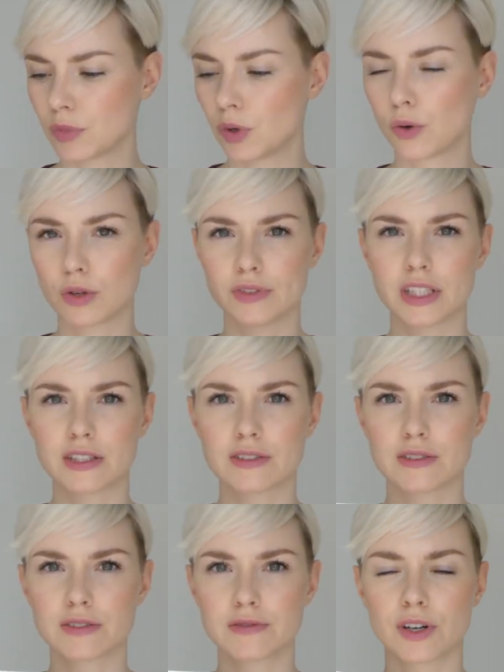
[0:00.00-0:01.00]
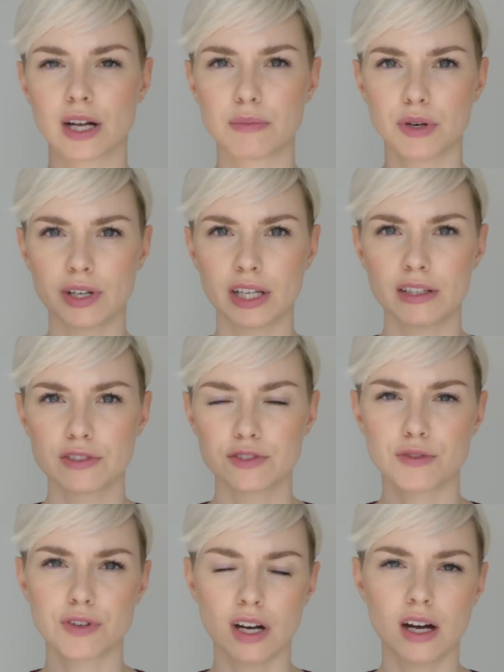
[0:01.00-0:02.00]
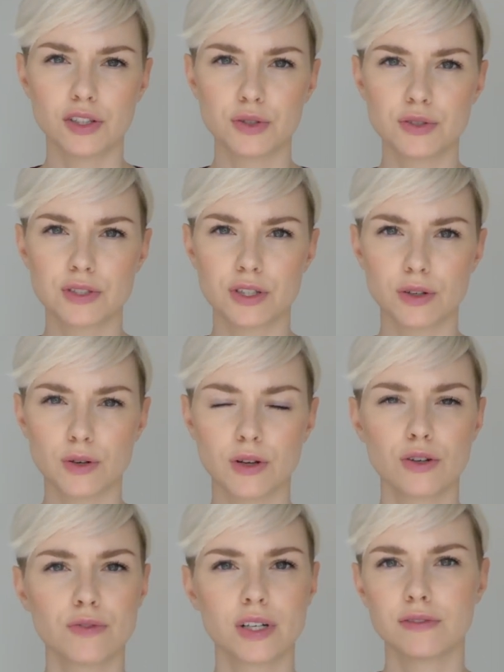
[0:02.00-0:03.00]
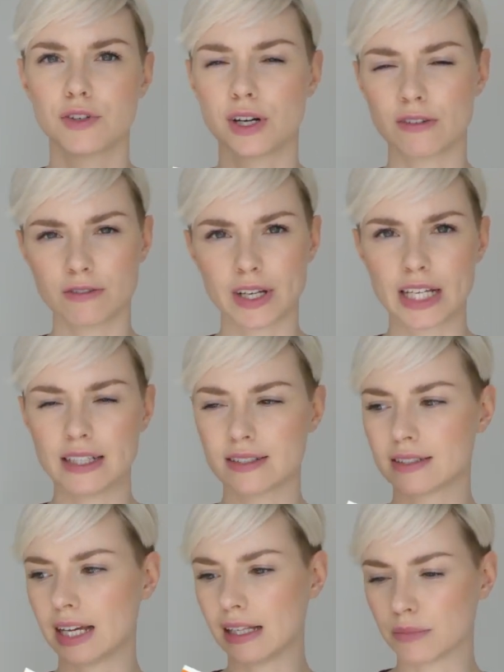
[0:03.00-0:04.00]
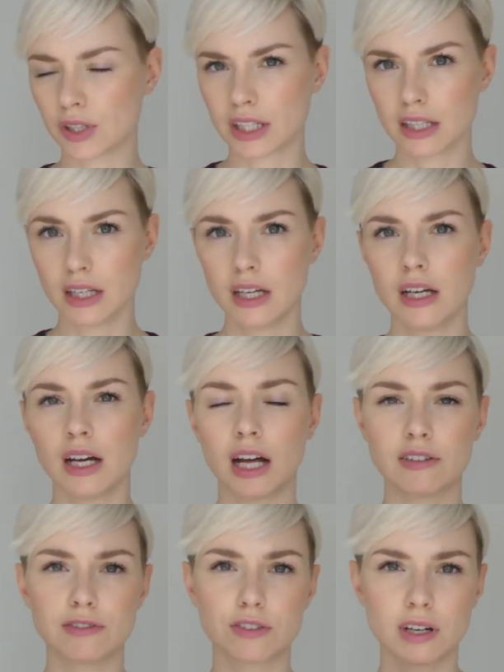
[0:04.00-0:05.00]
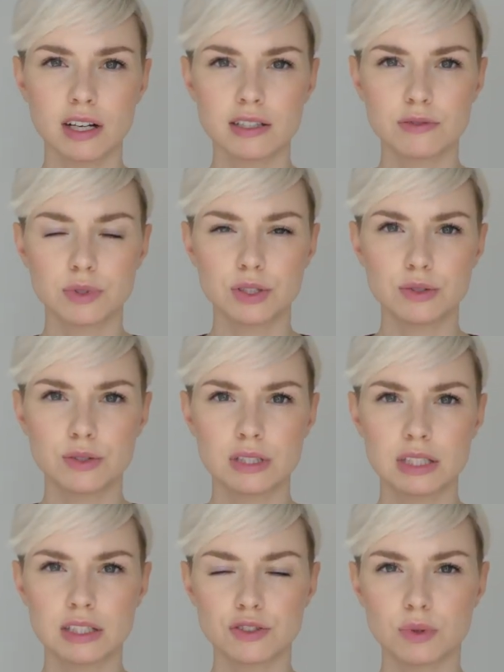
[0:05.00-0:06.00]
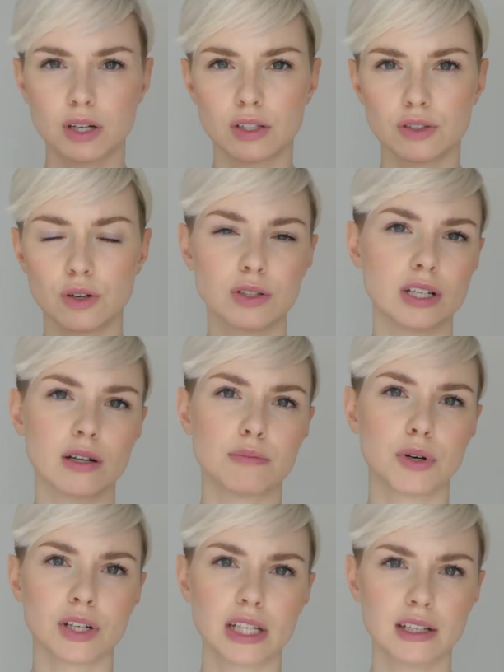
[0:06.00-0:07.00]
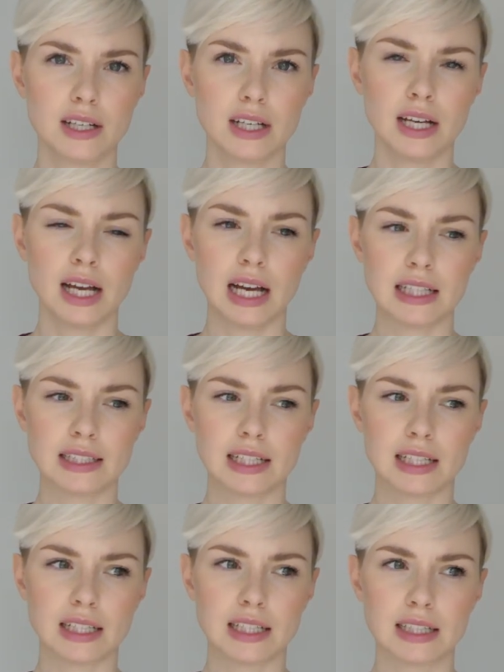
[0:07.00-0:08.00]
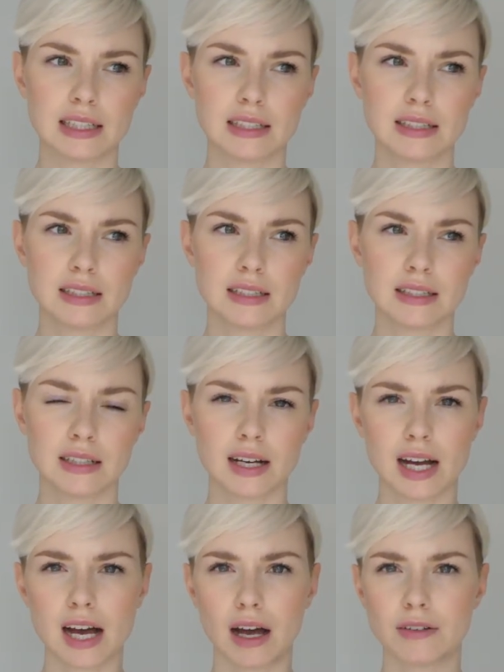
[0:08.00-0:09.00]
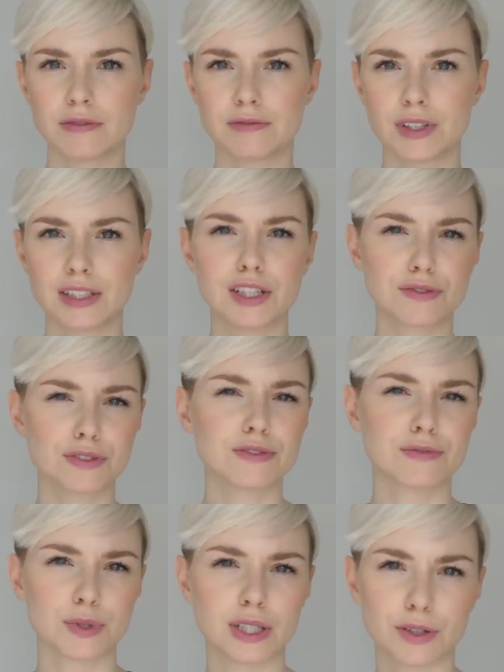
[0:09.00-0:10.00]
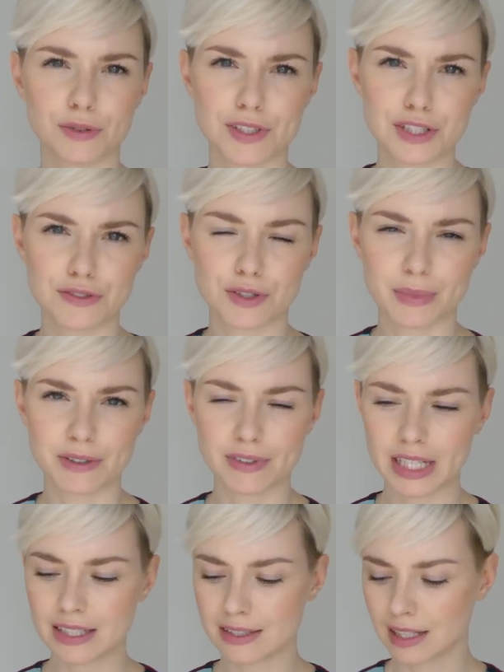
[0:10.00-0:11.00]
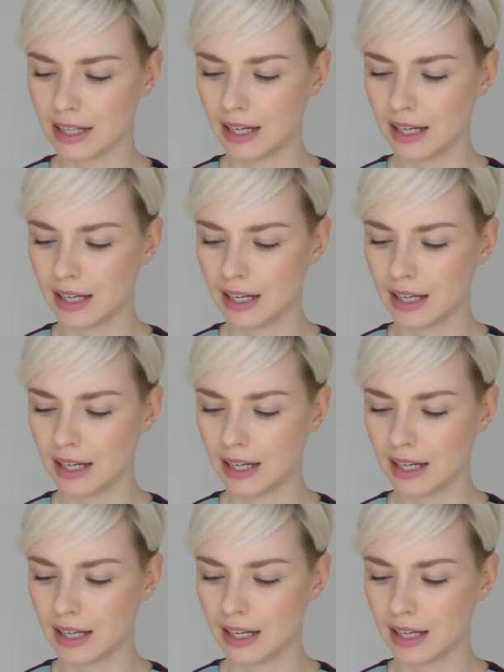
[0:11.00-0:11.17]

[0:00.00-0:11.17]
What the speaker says: all of this for our body. So for her, I use it all over, for her face and body. And for us, we use this one on our body. And then I have a different one, obviously, for my face.